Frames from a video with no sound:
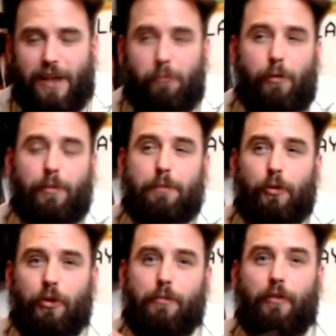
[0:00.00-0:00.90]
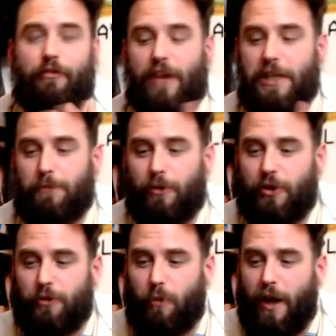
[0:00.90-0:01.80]
I'll probably put them on Facebook
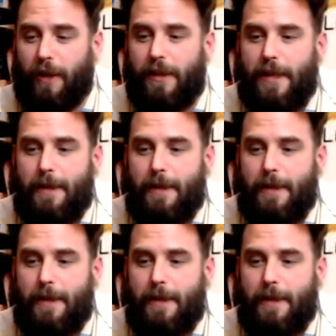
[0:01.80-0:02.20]
as well.